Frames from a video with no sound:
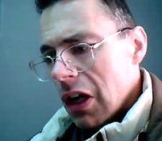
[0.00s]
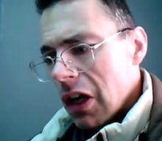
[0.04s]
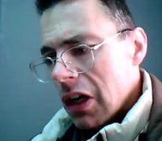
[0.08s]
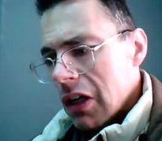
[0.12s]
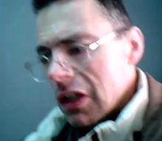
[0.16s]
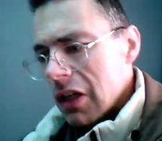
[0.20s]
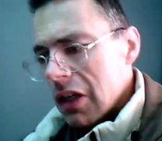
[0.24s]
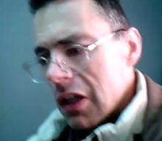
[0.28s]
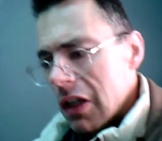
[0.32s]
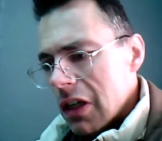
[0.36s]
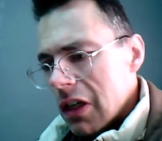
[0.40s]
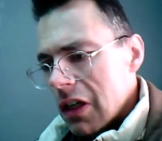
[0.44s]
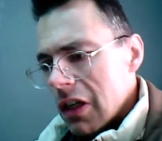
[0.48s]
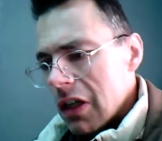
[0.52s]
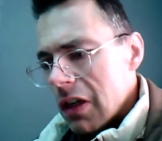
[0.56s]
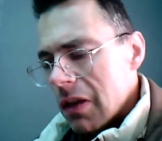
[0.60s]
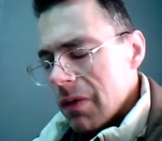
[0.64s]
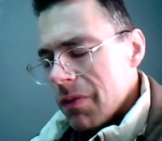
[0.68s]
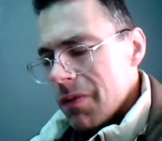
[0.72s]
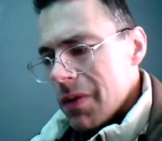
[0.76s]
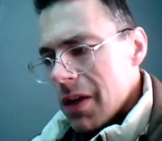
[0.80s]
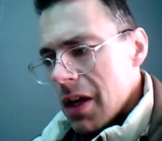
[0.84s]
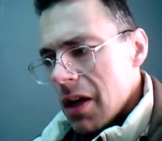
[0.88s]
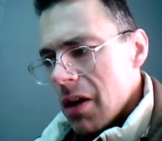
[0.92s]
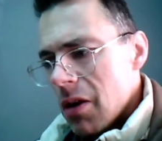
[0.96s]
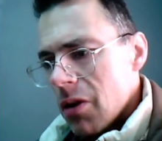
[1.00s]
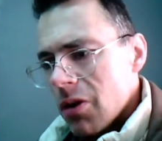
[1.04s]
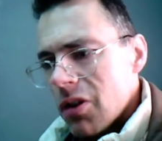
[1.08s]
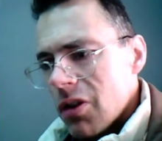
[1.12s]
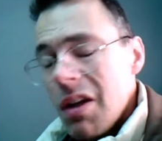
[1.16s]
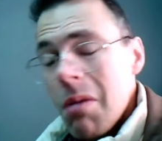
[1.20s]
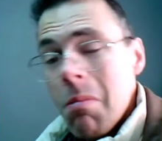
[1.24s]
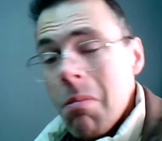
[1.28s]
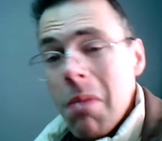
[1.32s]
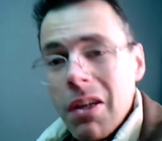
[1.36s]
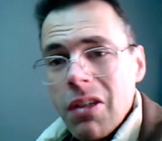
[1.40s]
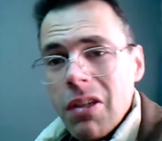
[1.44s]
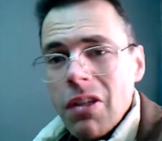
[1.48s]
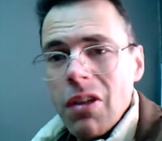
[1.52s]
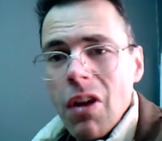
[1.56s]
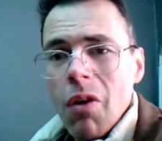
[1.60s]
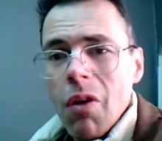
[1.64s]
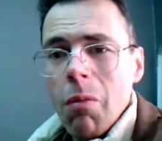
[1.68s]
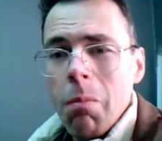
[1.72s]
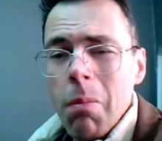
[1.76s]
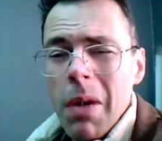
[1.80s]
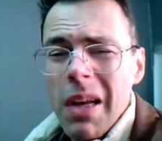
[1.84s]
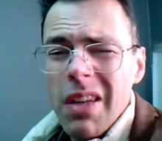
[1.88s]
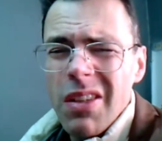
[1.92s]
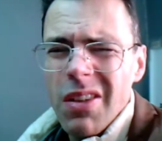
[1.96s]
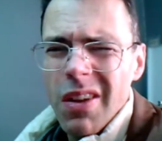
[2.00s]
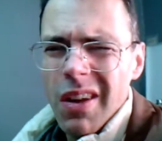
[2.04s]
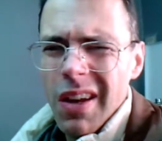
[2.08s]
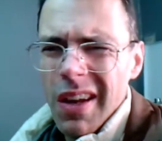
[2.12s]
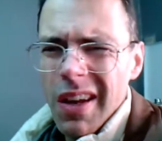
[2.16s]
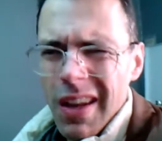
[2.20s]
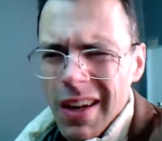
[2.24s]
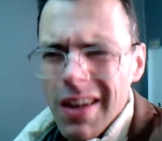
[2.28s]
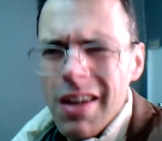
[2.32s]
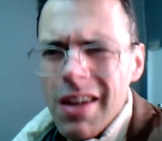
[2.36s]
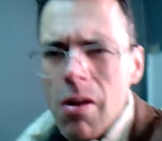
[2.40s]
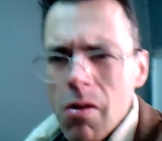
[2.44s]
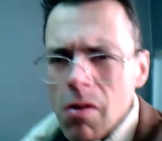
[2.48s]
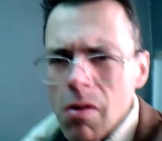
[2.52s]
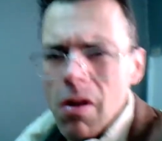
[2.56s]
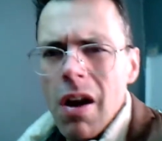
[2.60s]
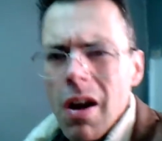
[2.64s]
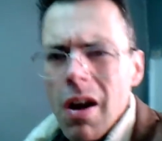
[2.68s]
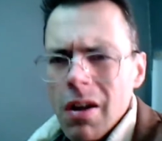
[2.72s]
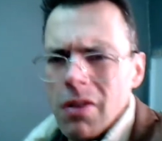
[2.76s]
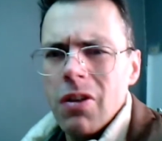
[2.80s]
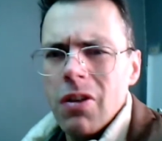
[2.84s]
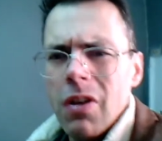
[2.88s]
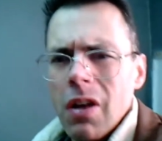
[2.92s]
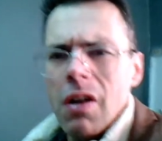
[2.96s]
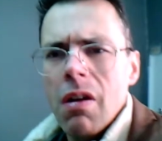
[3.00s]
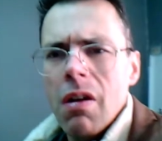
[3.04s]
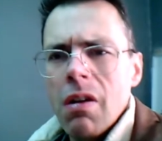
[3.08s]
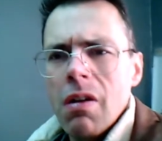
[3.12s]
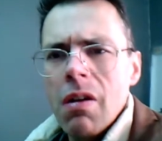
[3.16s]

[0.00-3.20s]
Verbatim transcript: uh, you know, see myself basically like a neo-Nazi.